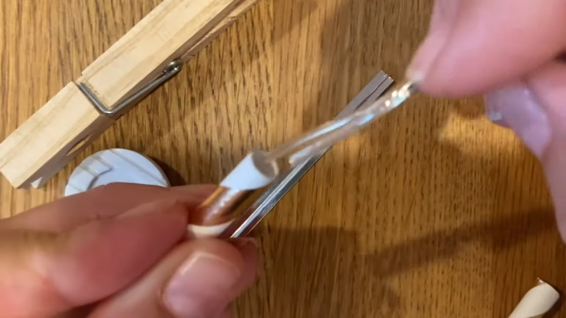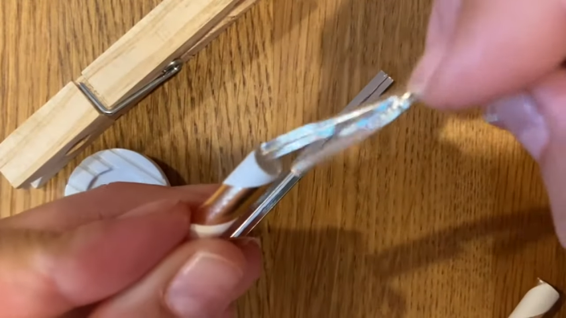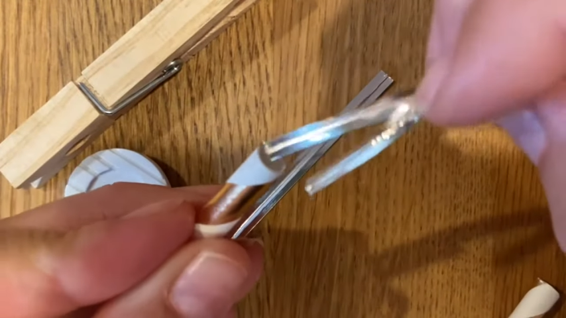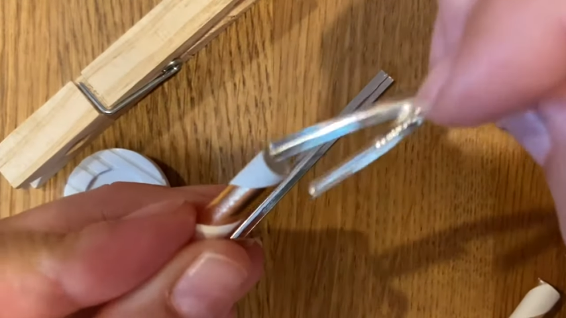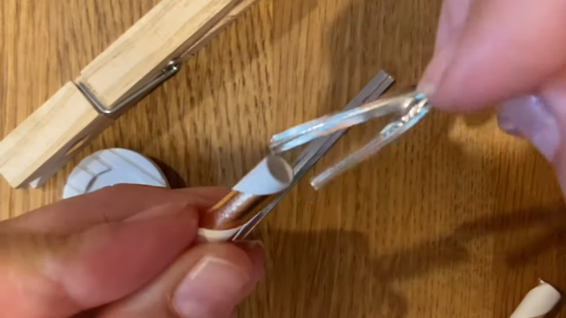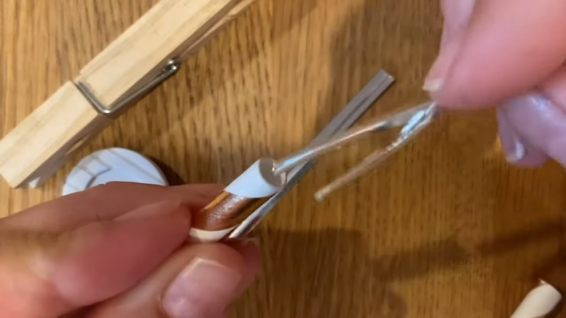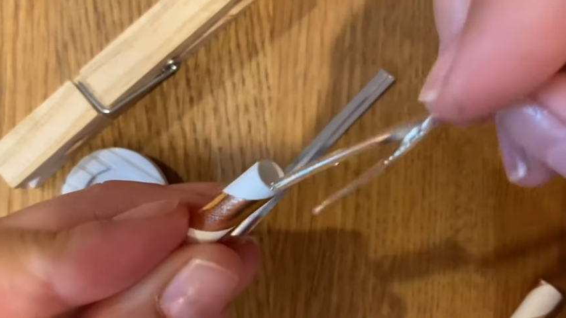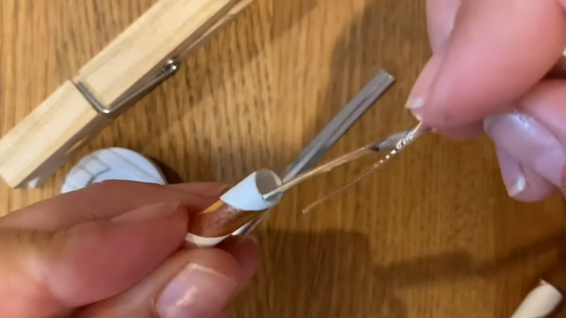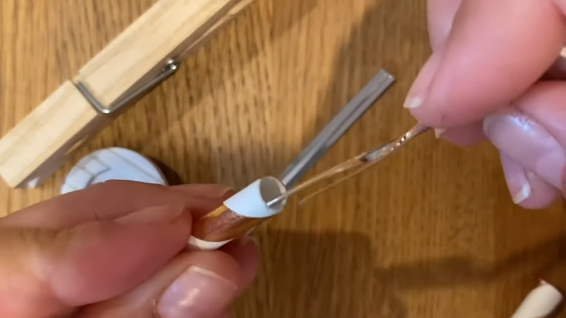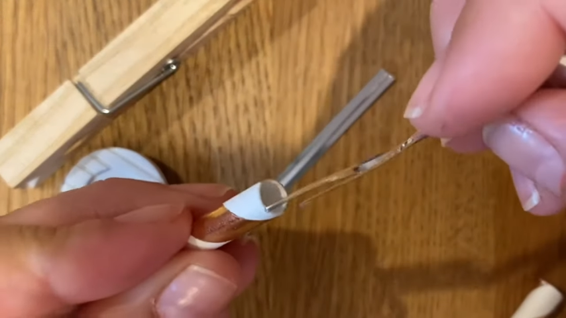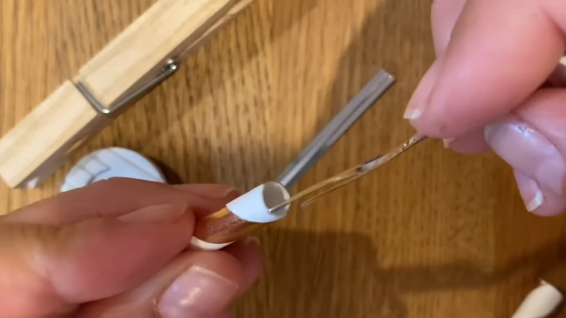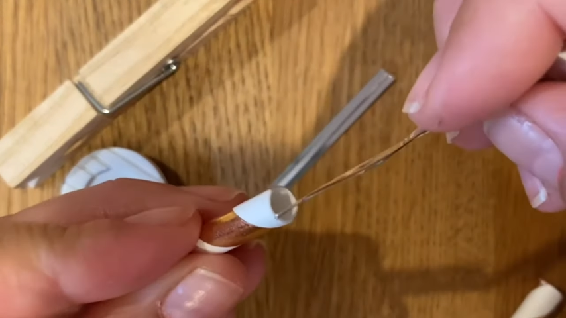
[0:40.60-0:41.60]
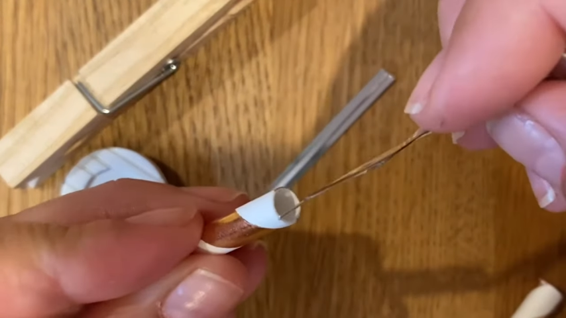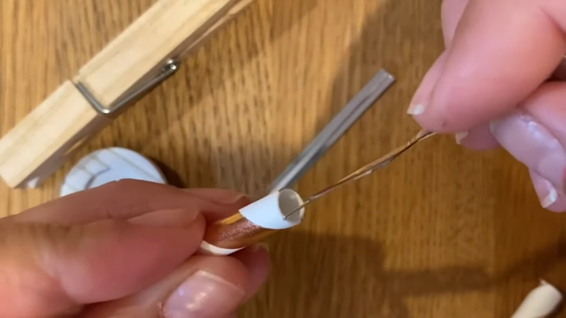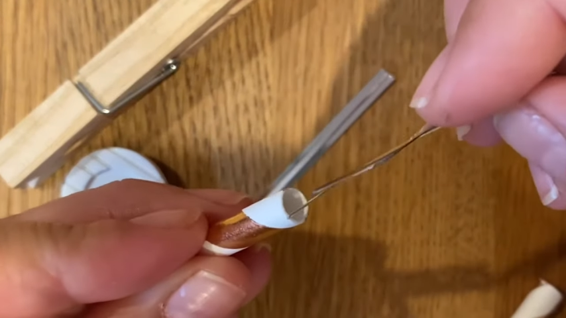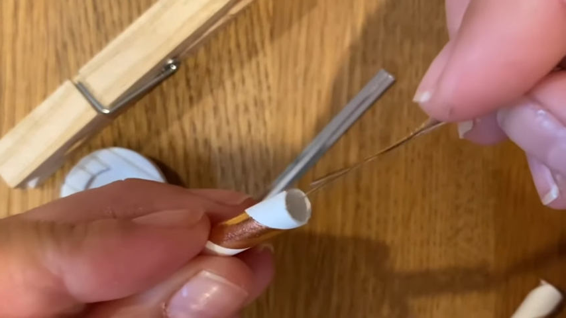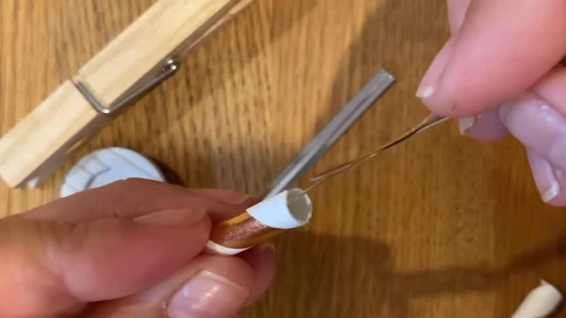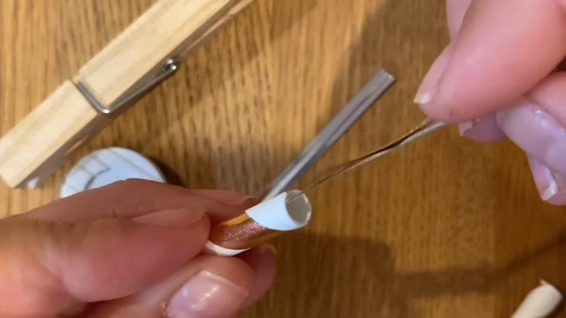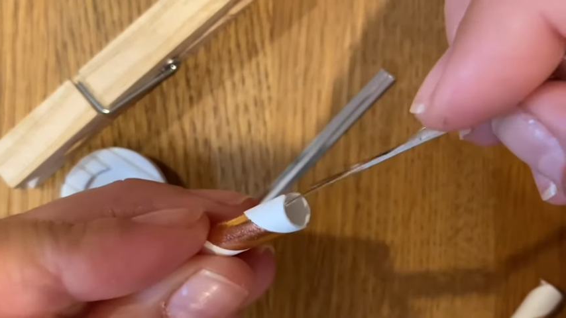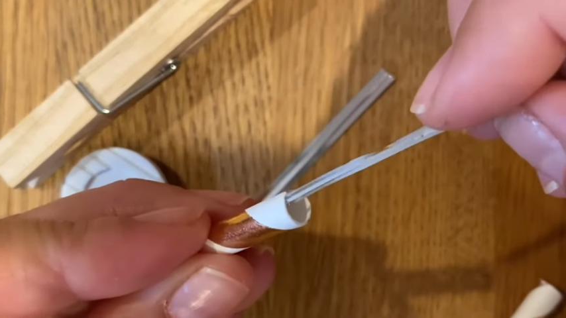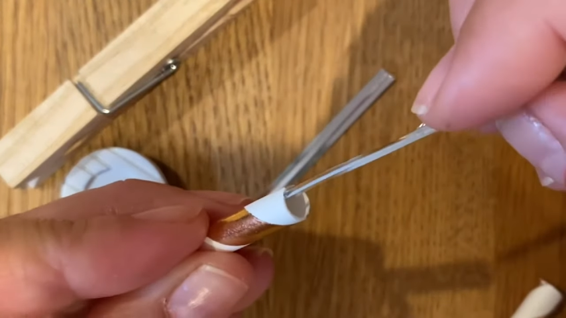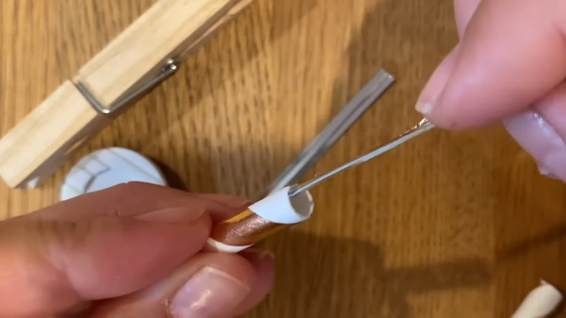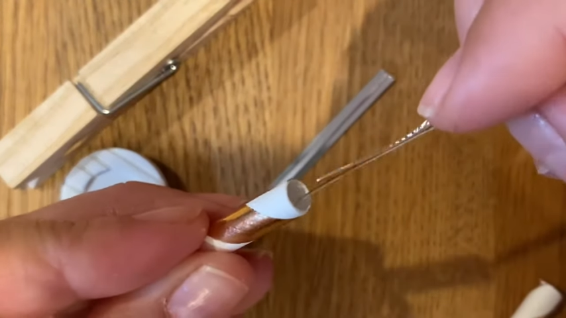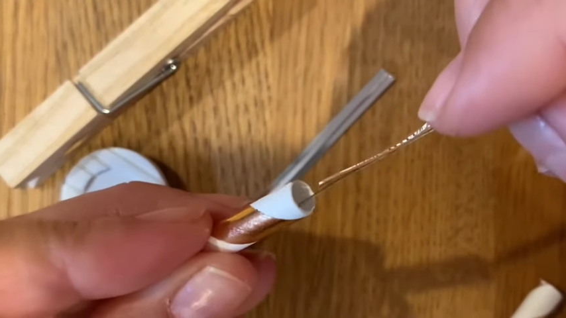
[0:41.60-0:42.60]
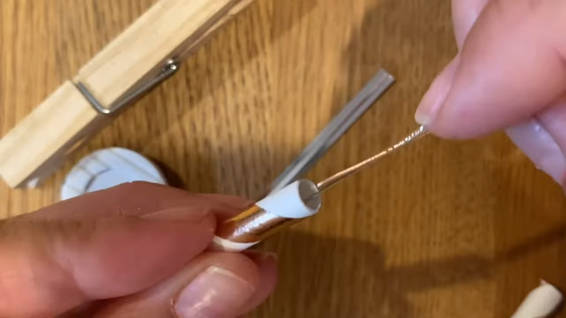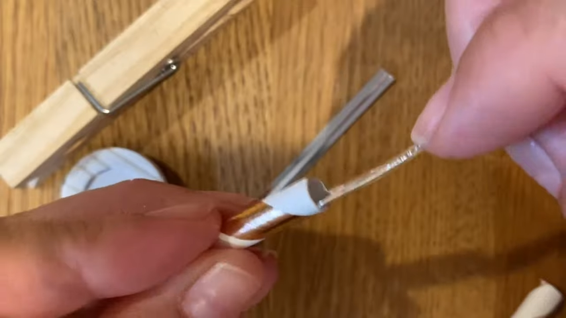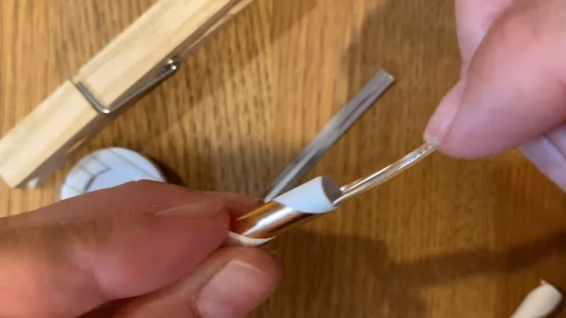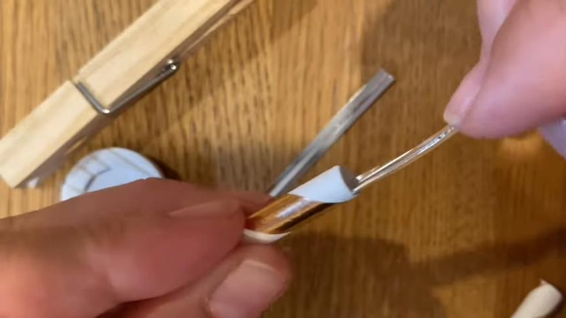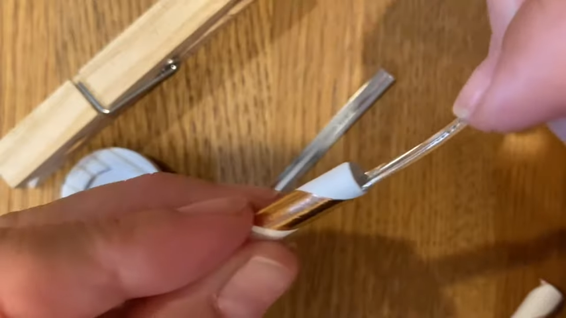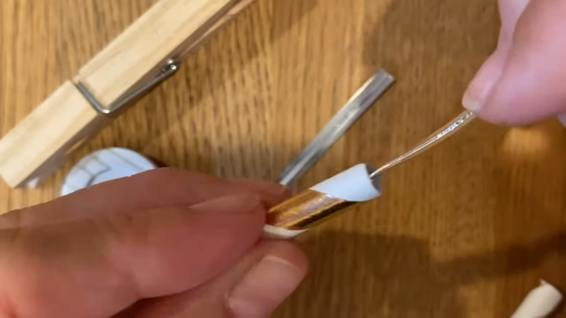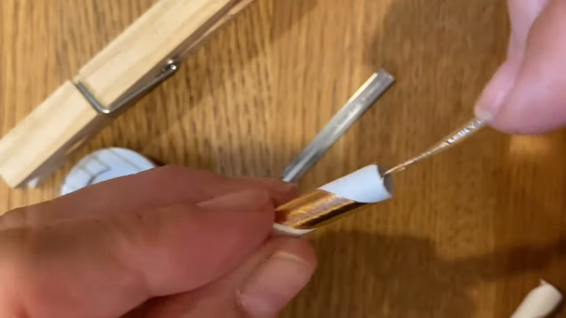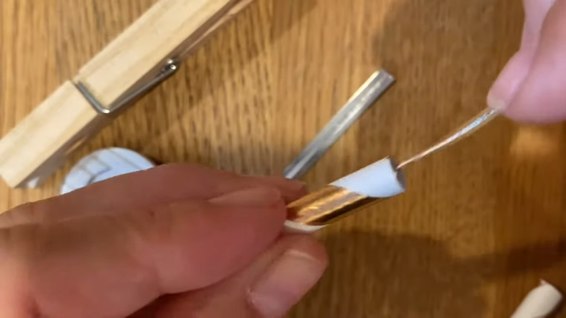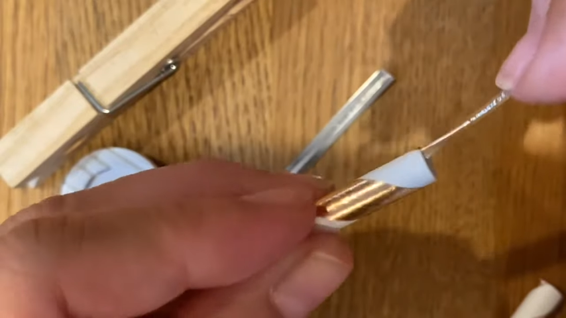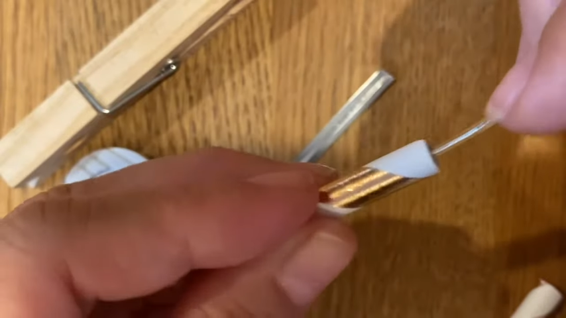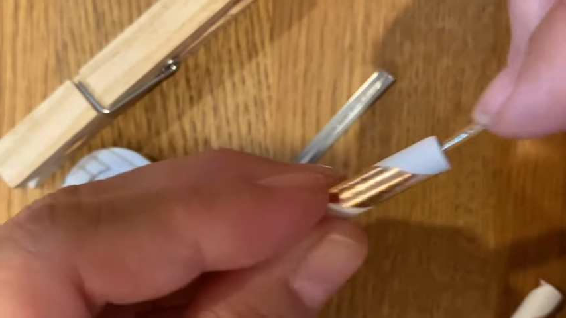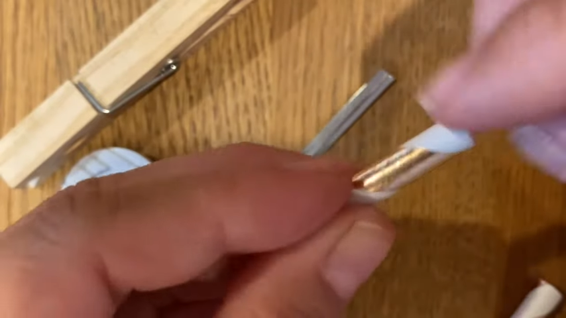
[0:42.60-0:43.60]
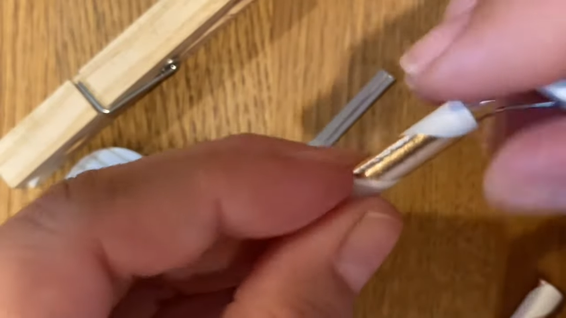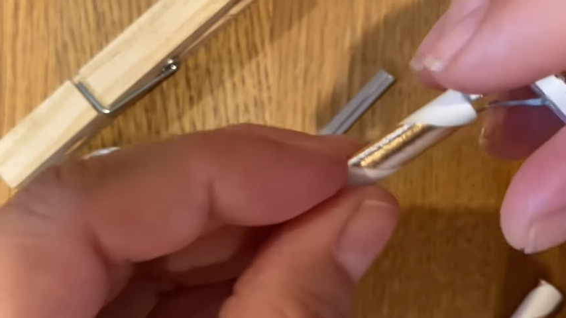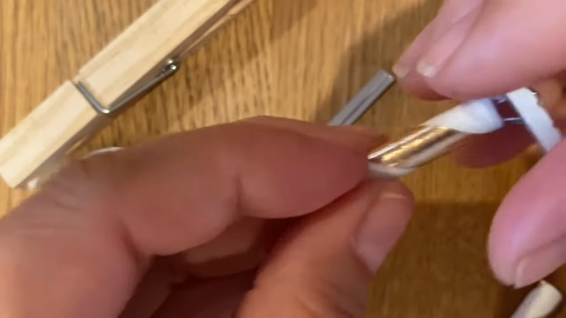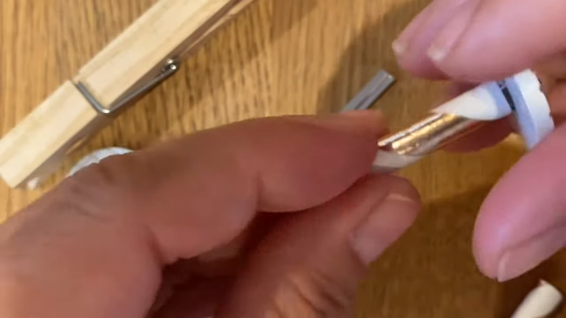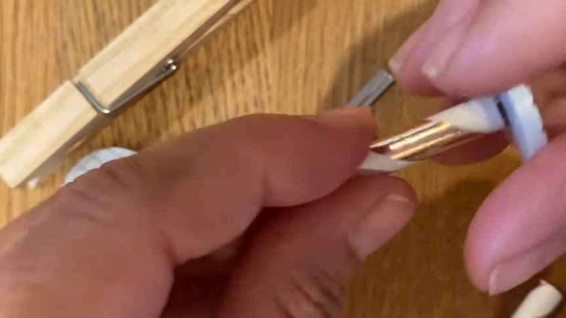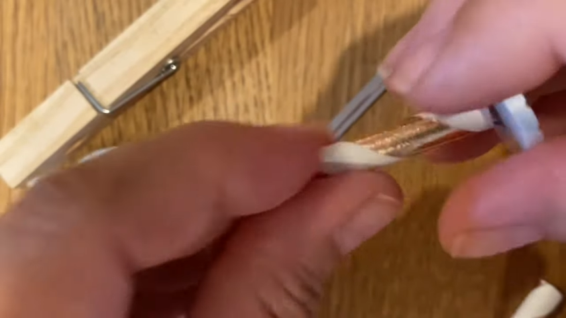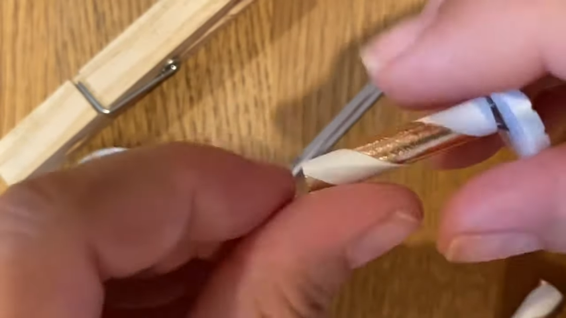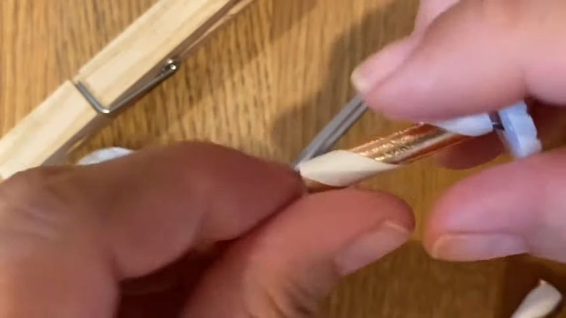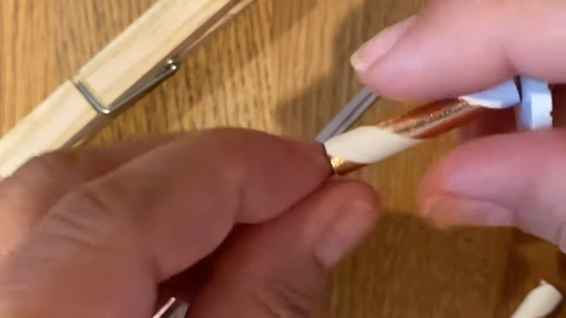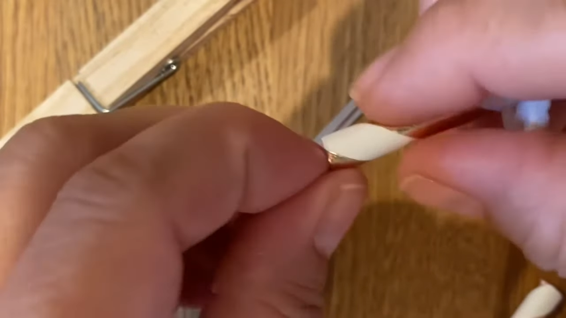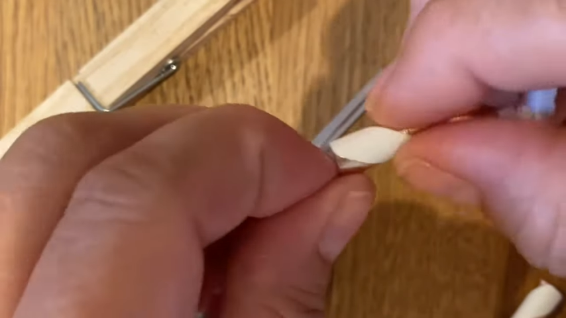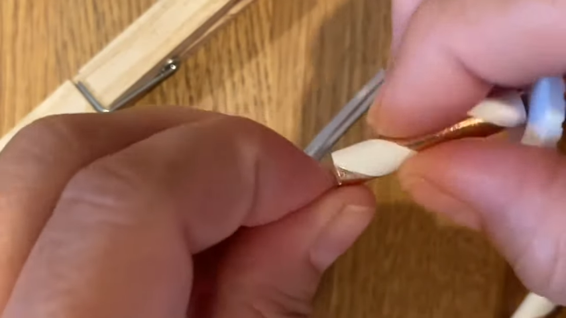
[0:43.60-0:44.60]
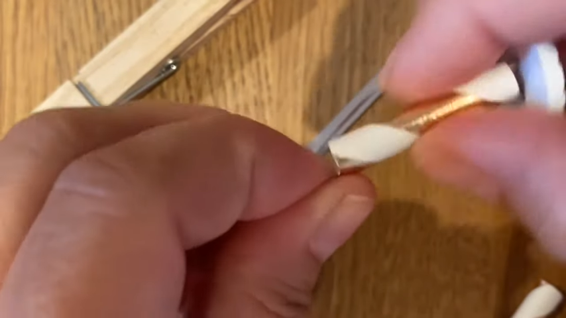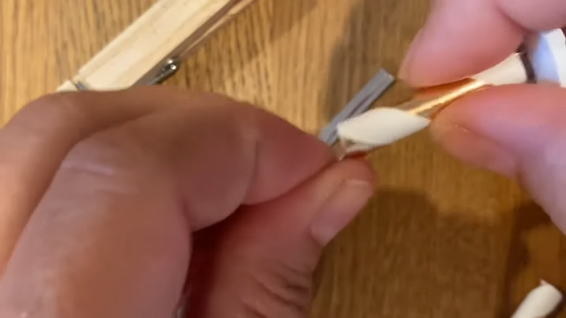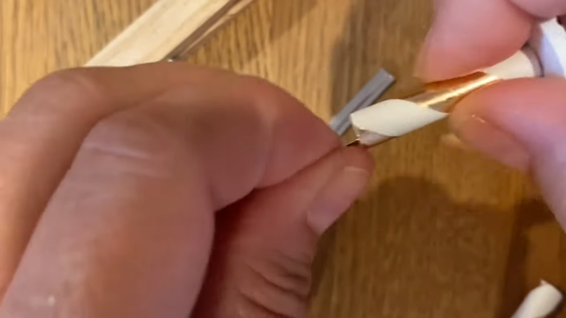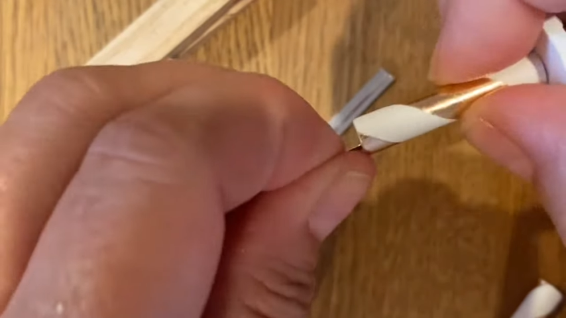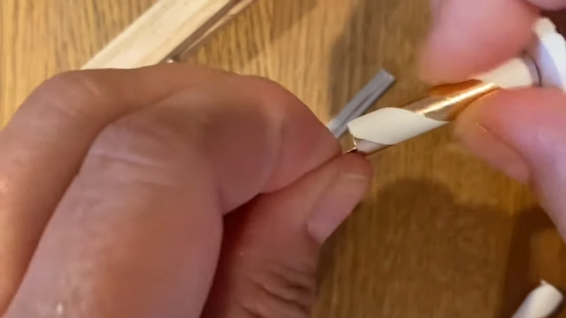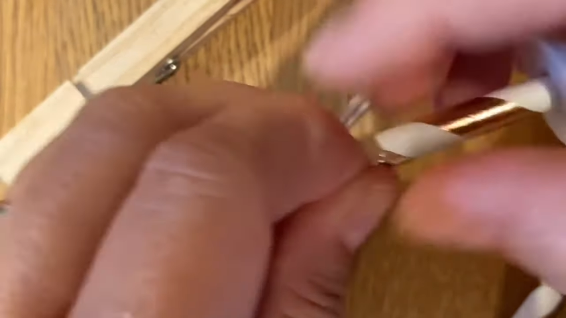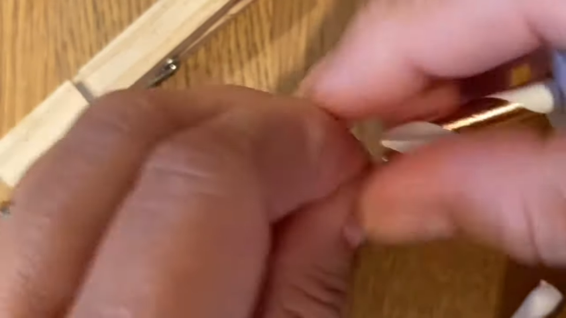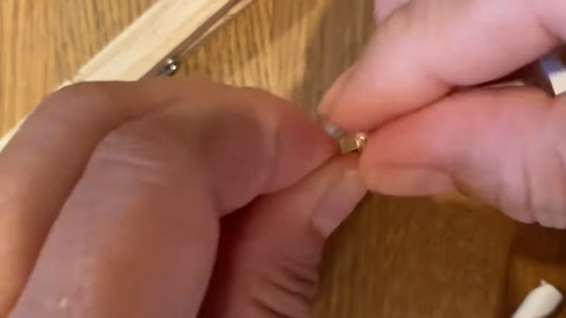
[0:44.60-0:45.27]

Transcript: (no speaker visible)